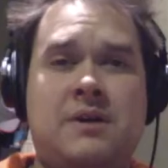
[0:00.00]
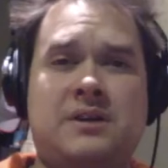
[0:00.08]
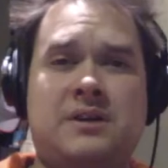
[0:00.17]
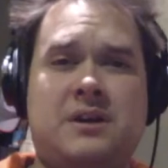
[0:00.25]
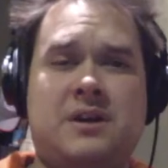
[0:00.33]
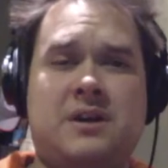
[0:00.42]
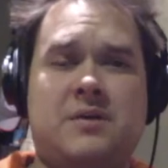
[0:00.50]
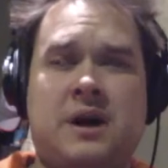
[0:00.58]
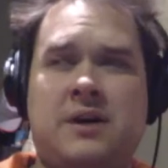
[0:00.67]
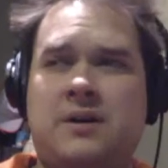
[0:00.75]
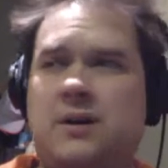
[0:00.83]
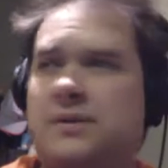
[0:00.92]
I
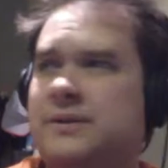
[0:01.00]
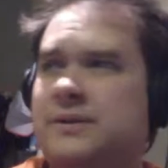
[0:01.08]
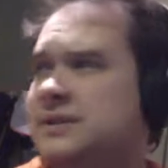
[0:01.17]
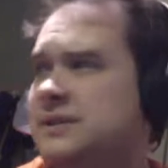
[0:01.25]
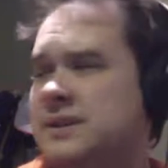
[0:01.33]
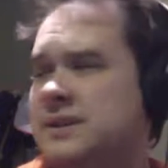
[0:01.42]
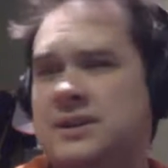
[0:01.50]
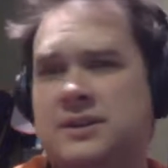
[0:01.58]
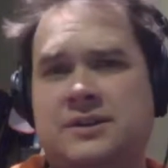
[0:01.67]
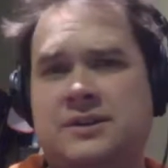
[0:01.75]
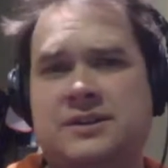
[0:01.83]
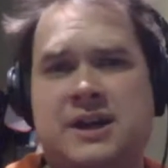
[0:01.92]
don't know. It
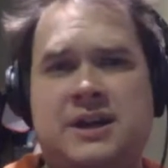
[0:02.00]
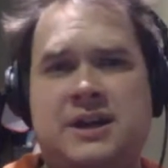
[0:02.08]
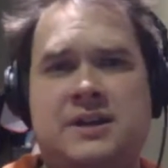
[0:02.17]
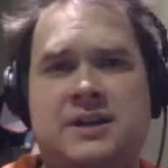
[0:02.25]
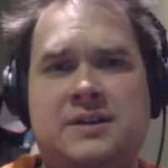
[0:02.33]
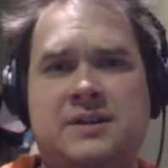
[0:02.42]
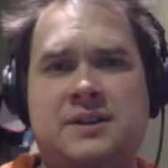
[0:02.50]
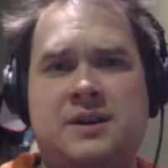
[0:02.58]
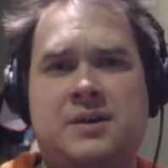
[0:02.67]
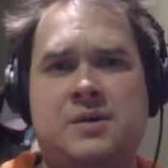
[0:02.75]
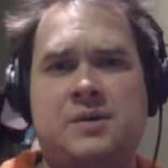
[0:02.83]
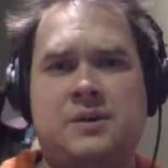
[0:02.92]
looks like
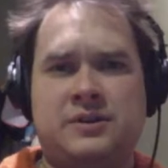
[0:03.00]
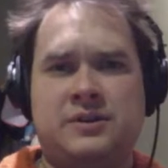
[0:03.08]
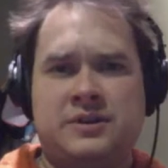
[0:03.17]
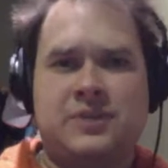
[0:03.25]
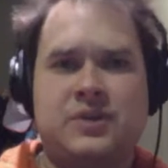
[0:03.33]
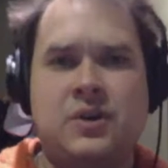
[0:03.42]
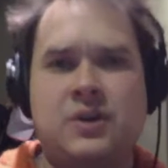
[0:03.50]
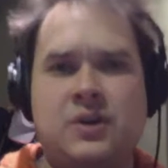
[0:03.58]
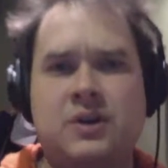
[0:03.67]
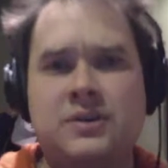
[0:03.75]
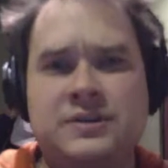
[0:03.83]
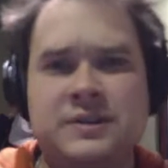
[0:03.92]
the
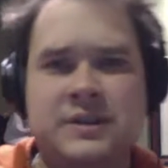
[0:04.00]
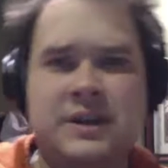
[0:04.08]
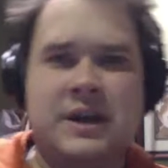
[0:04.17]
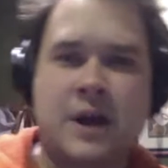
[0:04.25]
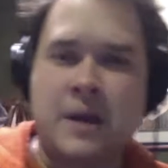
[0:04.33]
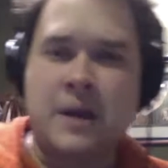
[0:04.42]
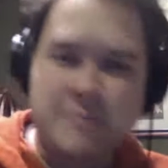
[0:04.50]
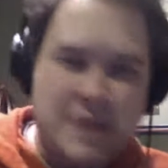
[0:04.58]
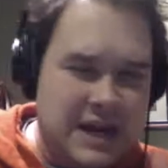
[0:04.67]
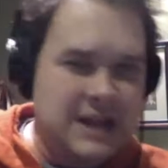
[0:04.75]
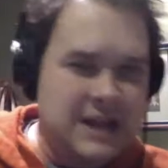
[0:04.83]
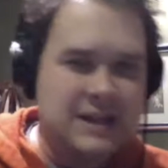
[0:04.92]
girls, like,
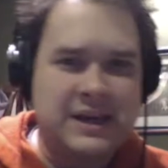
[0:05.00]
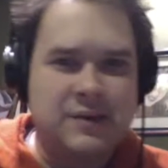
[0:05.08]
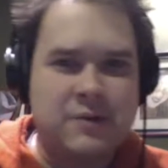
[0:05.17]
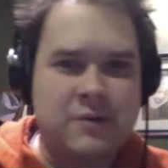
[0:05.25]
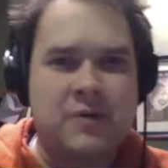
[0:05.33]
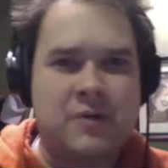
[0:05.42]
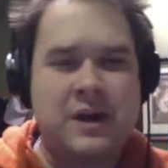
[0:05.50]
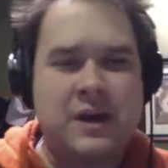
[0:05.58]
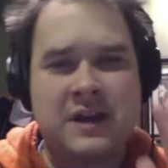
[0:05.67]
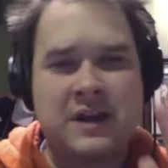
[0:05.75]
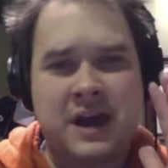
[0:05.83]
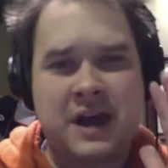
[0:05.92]
immediately right away
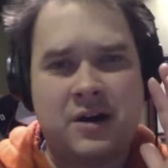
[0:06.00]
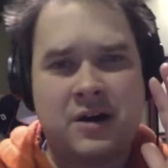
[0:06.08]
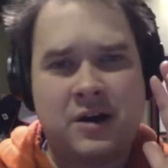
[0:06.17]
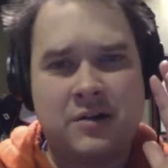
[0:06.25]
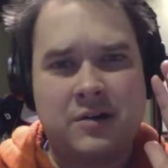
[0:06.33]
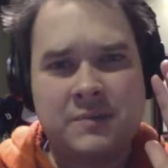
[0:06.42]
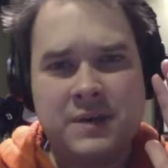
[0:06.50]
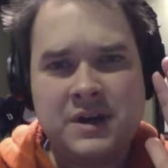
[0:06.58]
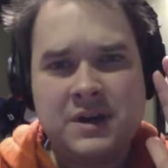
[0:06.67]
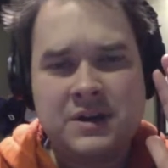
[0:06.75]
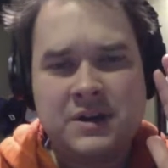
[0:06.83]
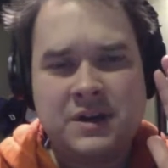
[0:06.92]
they got all
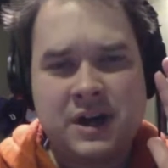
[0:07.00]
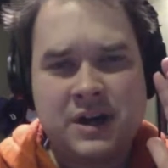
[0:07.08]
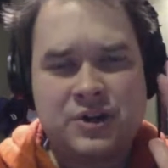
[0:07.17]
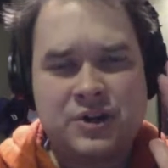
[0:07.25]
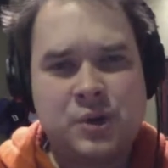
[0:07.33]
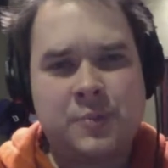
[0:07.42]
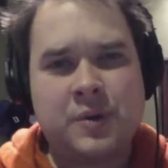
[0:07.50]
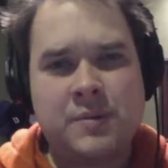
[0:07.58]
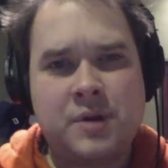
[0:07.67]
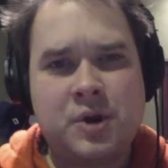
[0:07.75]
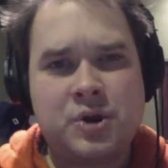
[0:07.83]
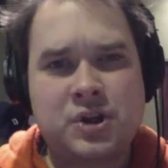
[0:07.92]
super
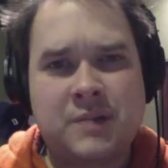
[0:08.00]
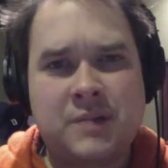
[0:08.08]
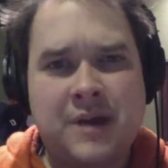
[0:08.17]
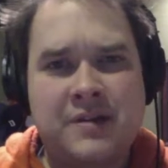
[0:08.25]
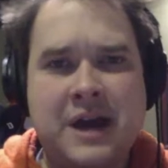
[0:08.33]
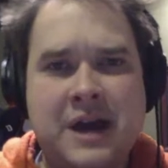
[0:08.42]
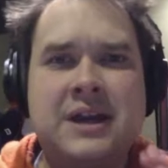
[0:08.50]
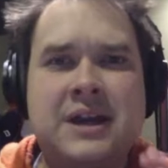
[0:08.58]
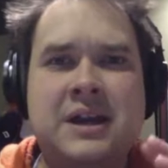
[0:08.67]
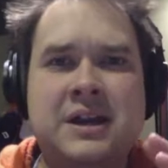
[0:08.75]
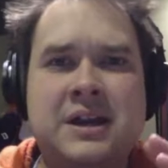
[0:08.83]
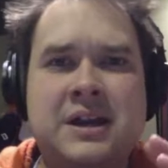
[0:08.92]
emotional about not
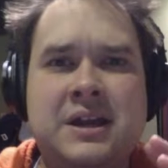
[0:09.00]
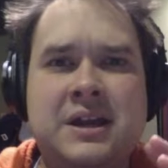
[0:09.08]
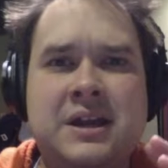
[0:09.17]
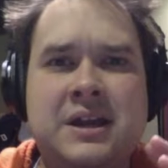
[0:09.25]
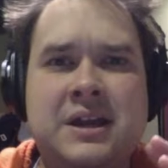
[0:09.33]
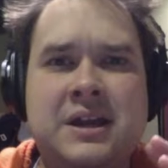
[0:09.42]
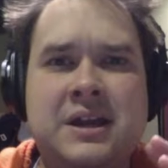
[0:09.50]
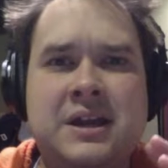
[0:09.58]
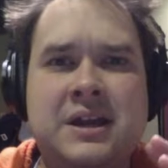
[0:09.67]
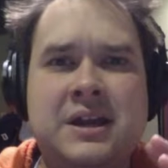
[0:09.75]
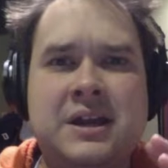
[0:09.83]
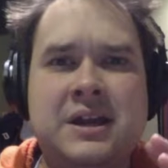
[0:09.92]
getting the first impression
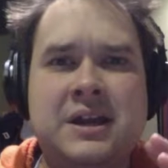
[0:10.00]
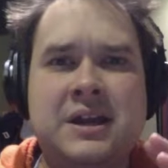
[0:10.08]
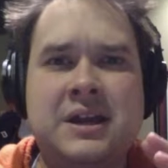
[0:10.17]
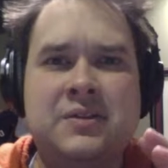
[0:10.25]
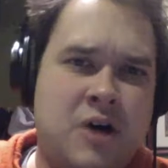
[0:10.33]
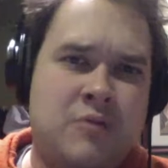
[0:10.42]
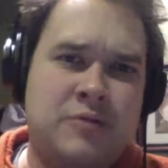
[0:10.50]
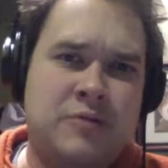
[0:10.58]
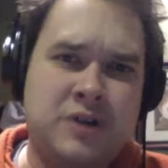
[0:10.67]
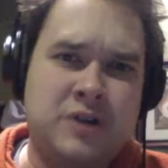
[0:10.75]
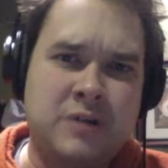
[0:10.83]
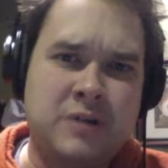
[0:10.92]
rose. They were all real
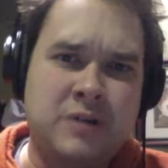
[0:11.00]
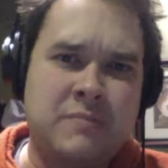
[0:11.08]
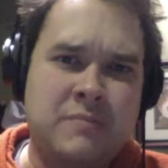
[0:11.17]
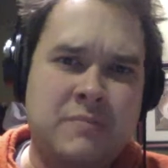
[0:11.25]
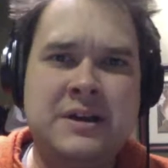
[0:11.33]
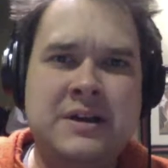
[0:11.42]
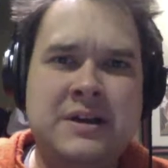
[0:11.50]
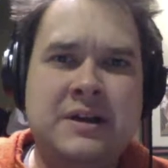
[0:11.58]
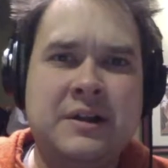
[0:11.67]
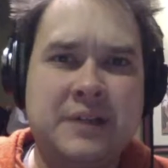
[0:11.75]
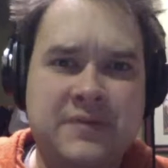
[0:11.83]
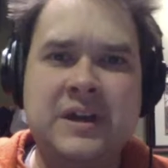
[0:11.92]
mad that
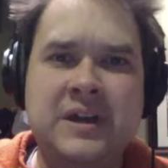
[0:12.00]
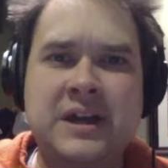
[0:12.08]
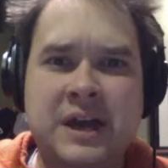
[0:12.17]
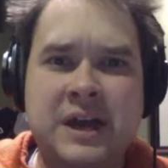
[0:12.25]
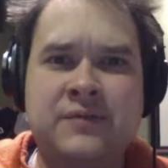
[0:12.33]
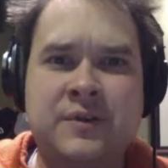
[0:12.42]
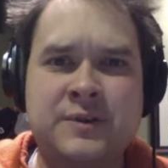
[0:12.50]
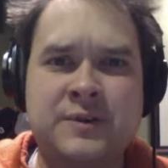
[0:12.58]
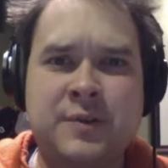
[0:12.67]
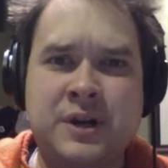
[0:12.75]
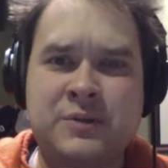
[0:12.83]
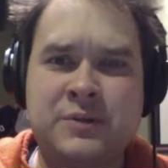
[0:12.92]
Olivia got the first
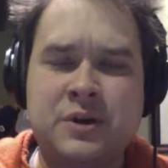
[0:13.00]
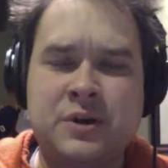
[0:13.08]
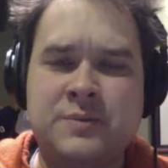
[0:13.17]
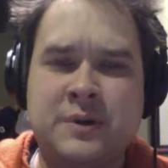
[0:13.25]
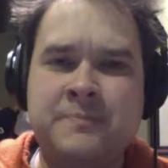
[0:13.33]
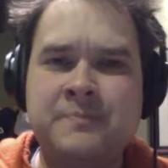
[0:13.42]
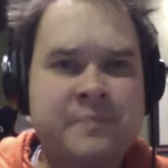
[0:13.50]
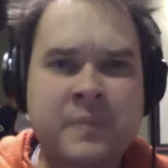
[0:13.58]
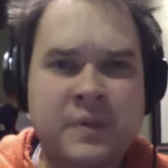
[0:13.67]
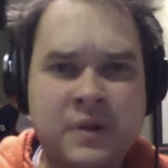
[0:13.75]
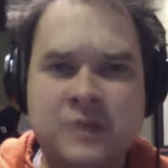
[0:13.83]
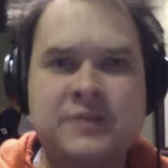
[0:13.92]
impression rose, but
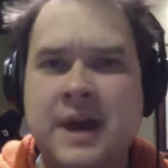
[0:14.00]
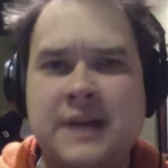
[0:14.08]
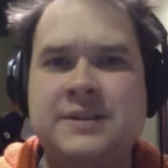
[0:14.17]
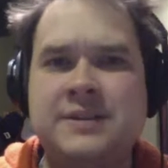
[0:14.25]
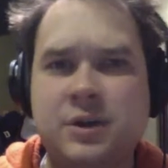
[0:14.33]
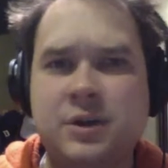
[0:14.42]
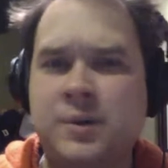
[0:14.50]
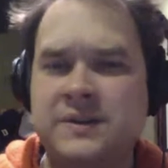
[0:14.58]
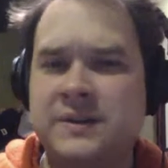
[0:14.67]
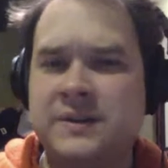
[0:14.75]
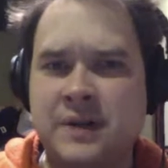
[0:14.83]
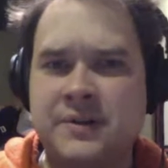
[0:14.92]
there's not a single
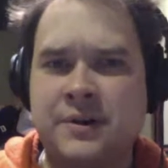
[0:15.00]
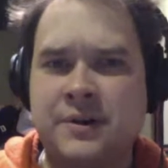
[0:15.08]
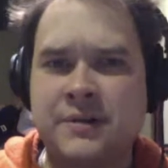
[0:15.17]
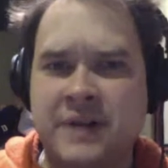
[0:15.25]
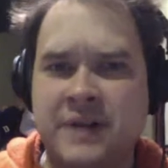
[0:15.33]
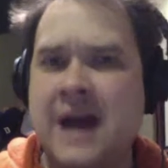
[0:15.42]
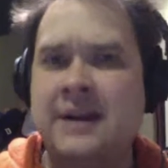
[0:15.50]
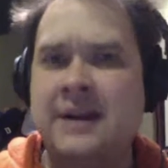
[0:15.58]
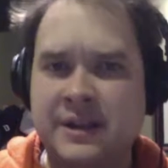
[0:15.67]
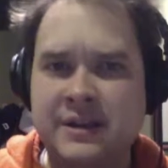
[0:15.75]
person there that could have gotten it,